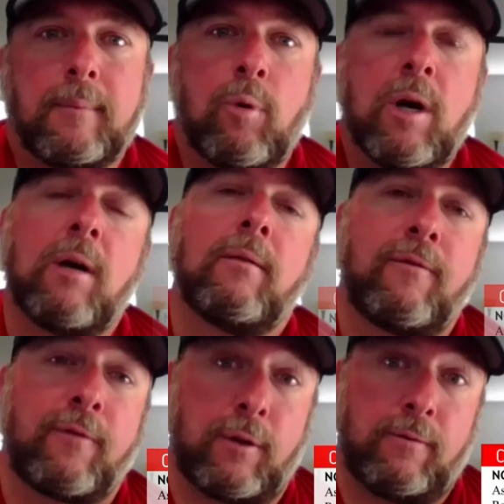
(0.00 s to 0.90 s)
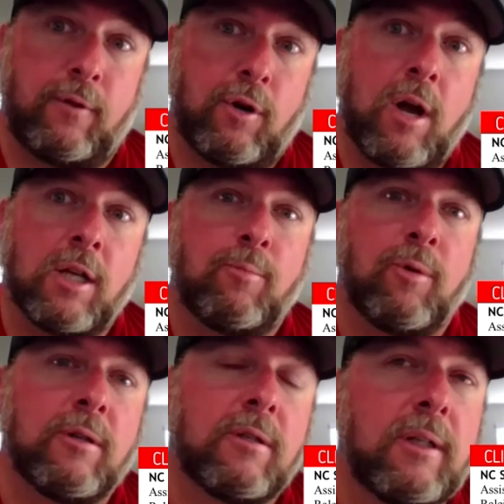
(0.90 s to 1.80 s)
Well, for us
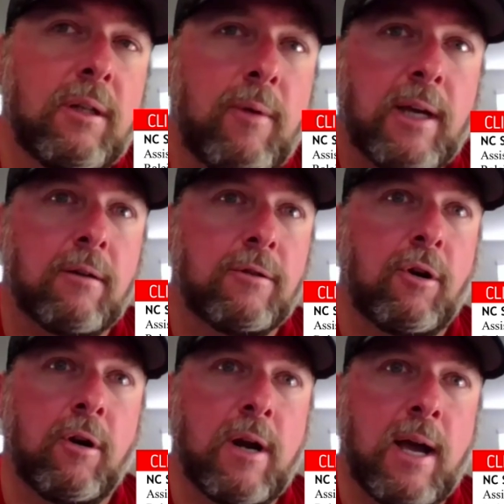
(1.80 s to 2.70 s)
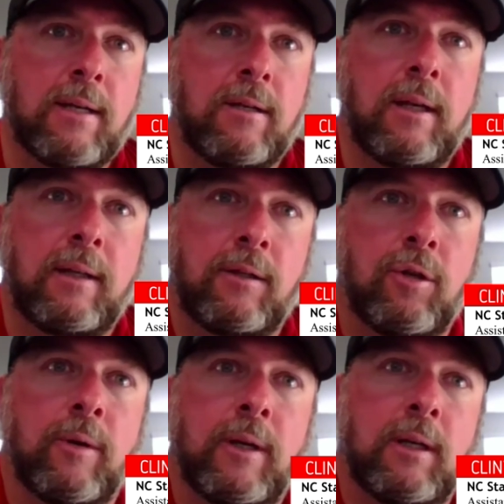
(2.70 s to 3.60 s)
personally, and the way Coach Hart and I
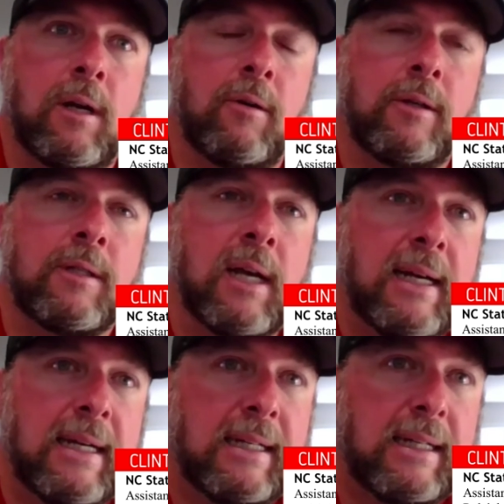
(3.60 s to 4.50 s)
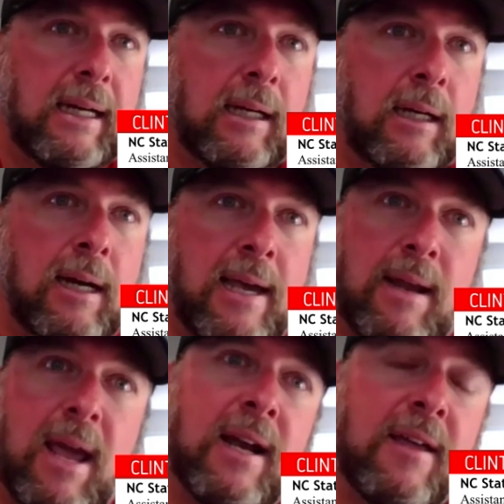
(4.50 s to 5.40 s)
do it, you know, is,
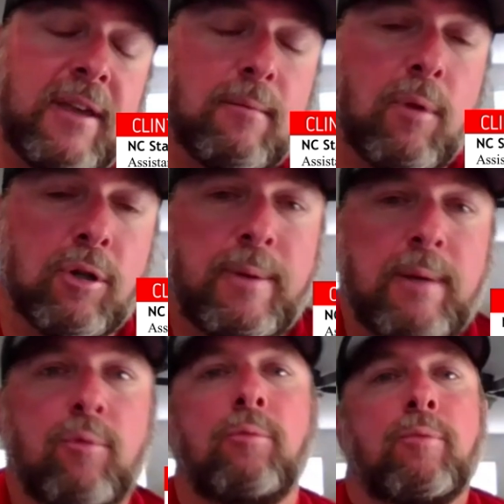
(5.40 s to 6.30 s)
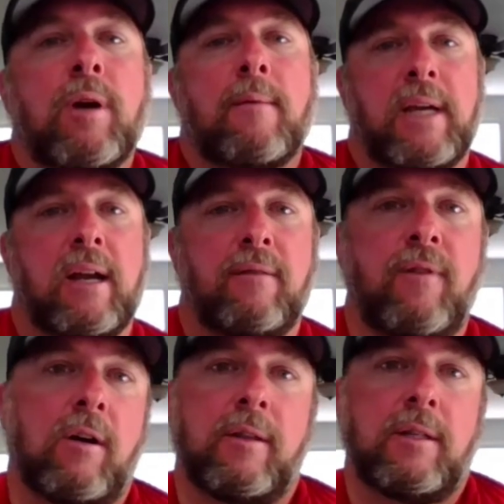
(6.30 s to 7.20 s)
and I think most people probably kind of
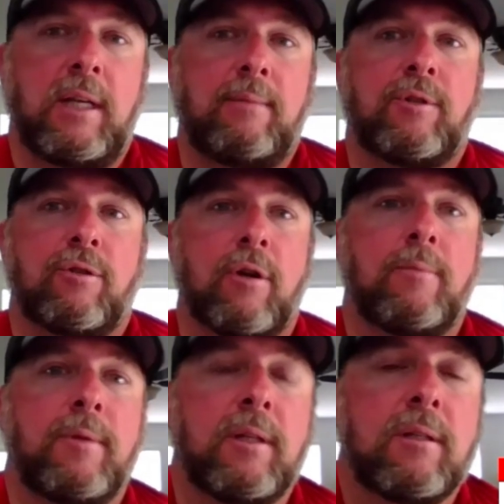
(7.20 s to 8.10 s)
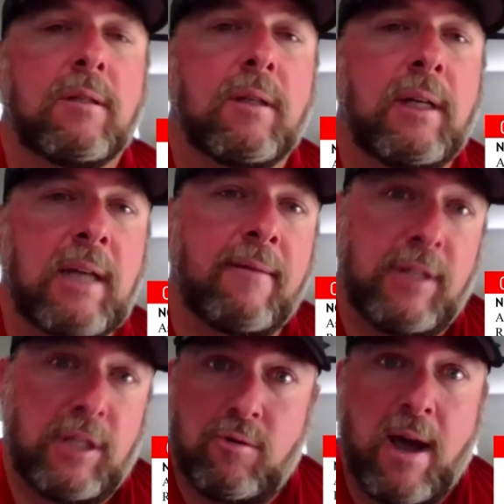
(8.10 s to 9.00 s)
follow the same script is
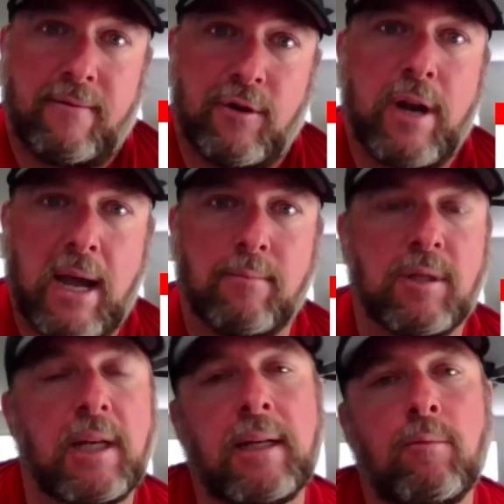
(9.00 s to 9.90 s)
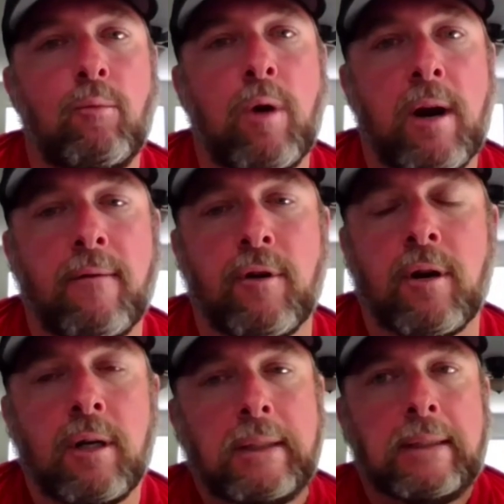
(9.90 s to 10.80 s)
obviously you have your names and
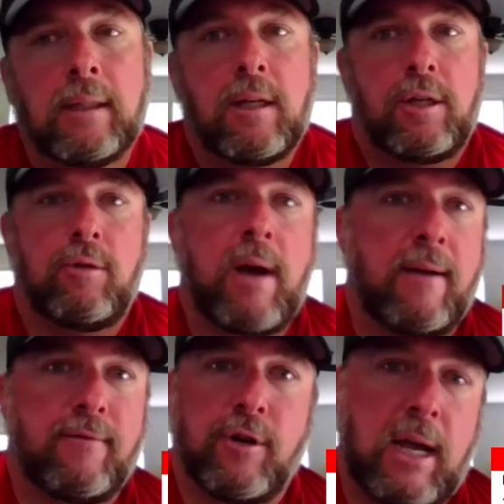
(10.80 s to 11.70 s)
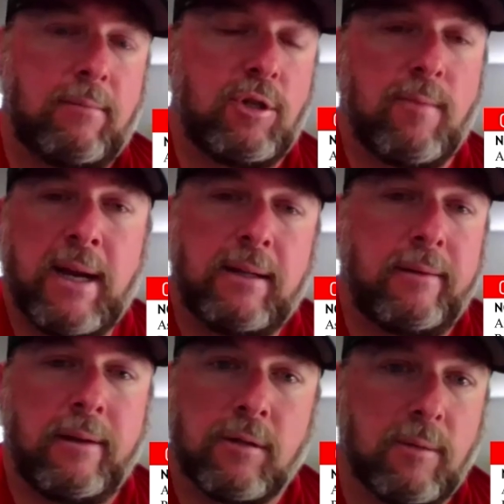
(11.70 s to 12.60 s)
wherever you have your names, you might,
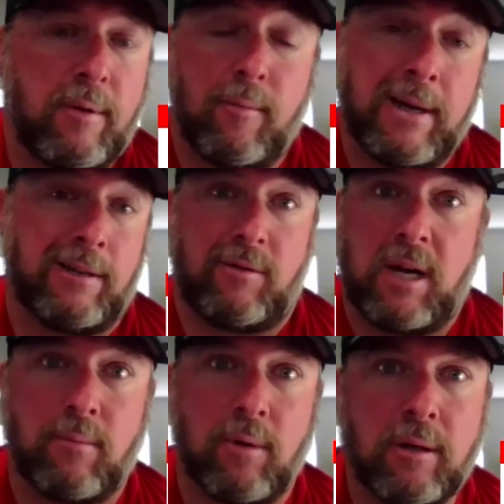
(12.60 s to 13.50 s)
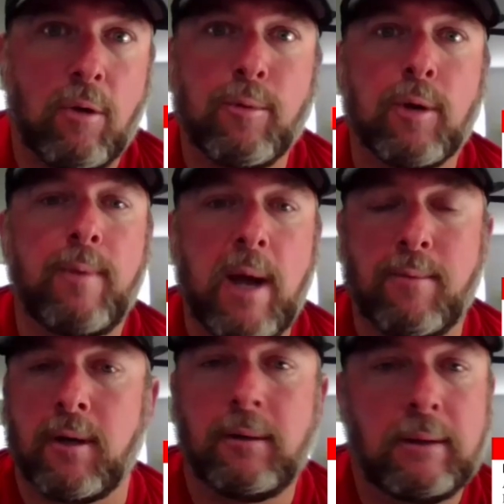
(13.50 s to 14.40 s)
you know, some people might just write them on a notebook
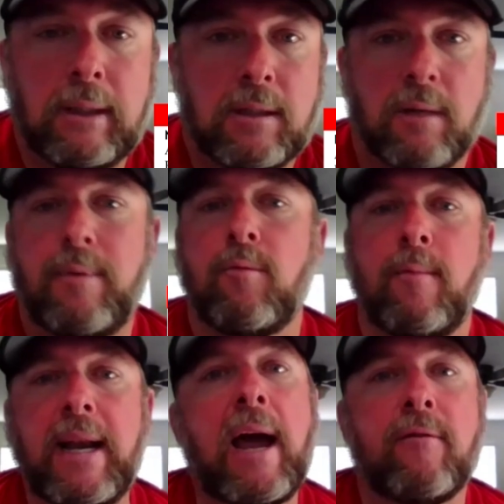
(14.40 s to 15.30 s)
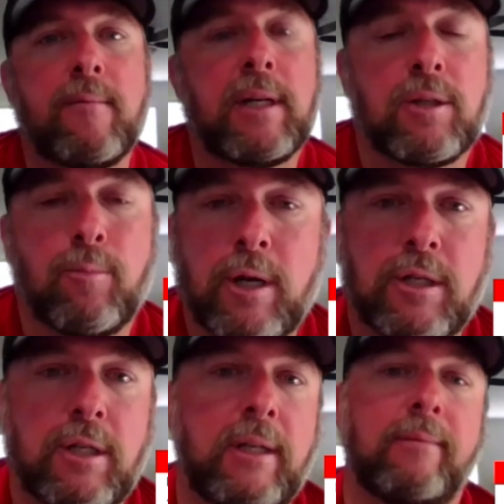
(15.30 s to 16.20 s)
paper. Some people might have them in a
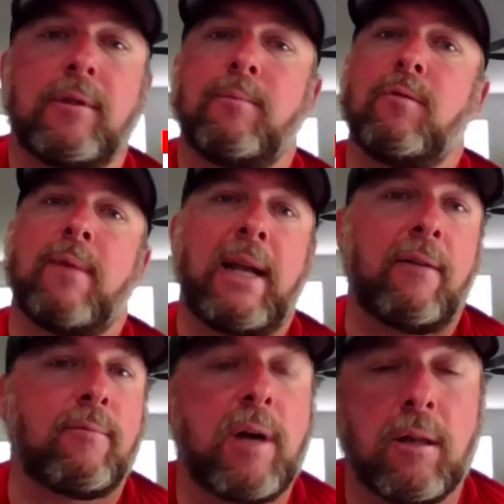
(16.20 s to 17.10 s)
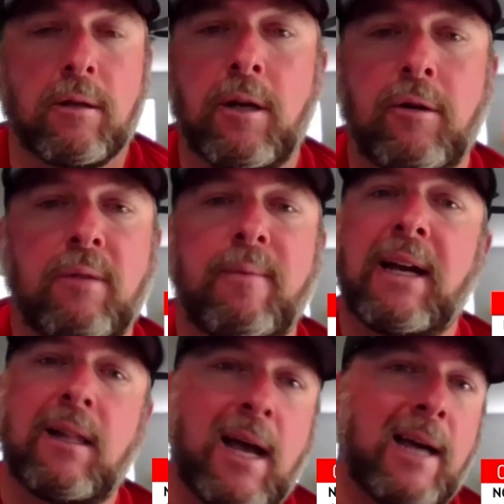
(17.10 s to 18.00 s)
spreadsheet. Some people might have them color coded by
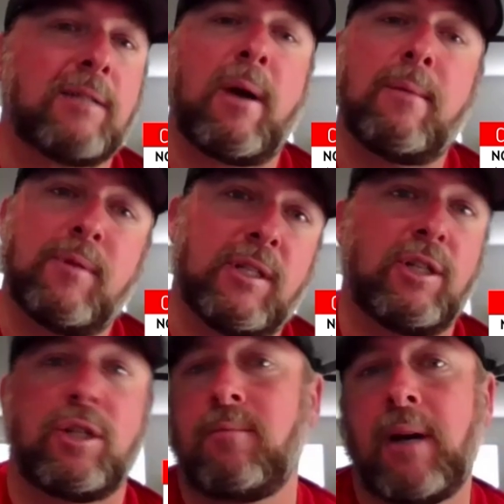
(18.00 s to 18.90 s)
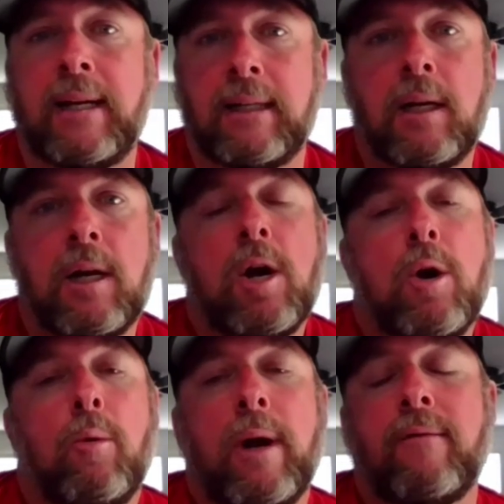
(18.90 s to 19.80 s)
class, by position, by
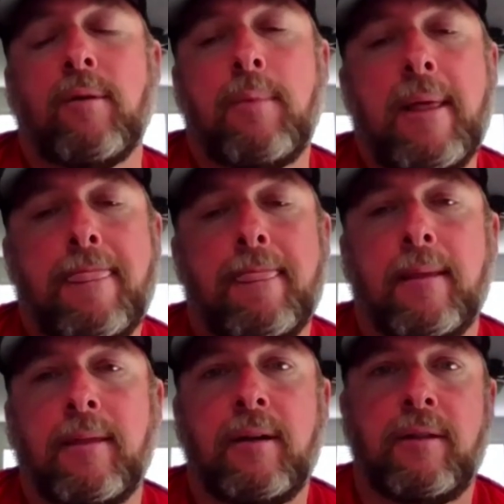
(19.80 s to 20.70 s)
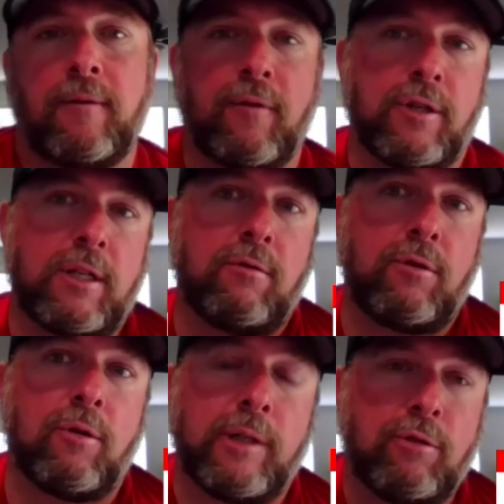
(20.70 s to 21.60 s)
whatever. But the first thing you
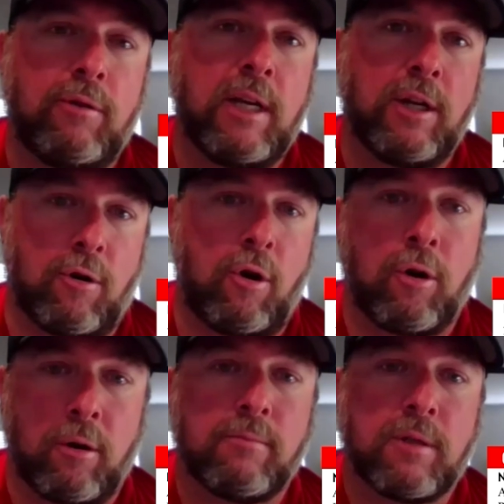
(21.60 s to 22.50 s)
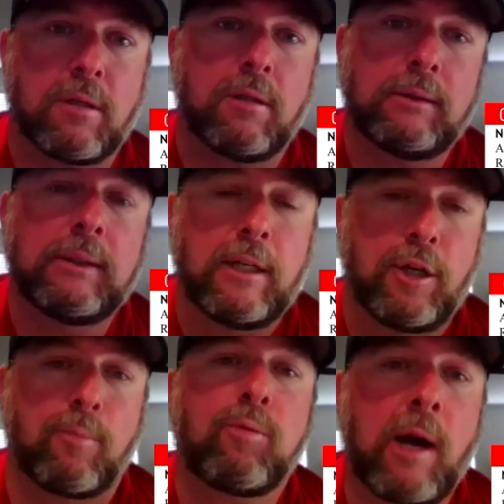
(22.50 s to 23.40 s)
do is you get your arms,
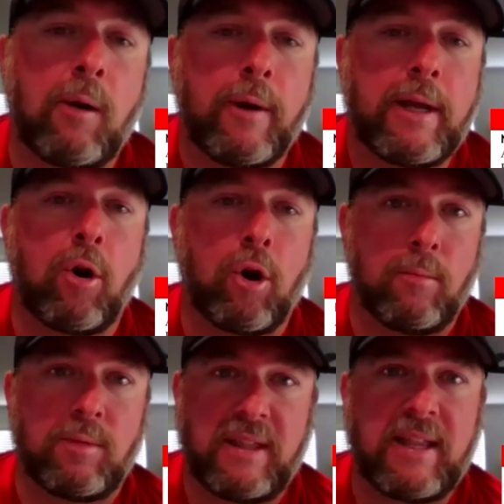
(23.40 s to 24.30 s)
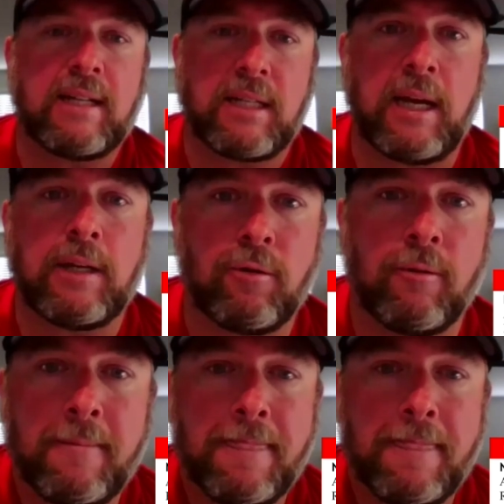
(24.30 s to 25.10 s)
your priority arms in that schedule.